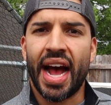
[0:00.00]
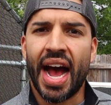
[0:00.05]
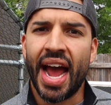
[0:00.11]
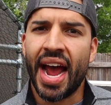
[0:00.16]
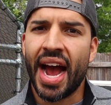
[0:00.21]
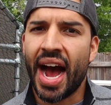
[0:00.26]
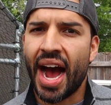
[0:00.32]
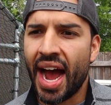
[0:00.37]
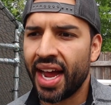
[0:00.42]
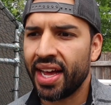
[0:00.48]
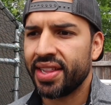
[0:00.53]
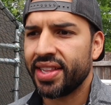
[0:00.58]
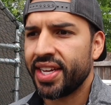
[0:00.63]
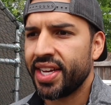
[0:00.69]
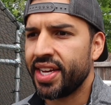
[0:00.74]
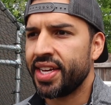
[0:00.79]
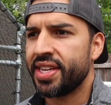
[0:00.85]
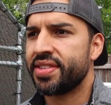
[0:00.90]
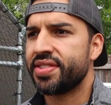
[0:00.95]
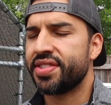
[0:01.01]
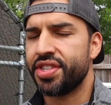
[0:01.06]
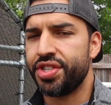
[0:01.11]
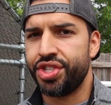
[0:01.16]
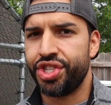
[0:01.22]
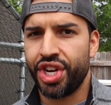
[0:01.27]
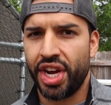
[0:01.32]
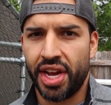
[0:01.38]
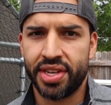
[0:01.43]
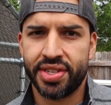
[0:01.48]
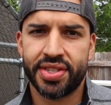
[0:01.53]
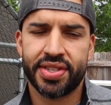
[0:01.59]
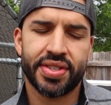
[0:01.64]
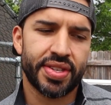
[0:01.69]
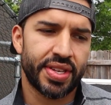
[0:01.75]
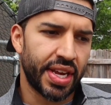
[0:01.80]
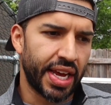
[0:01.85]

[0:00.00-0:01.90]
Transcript: I highly suggest,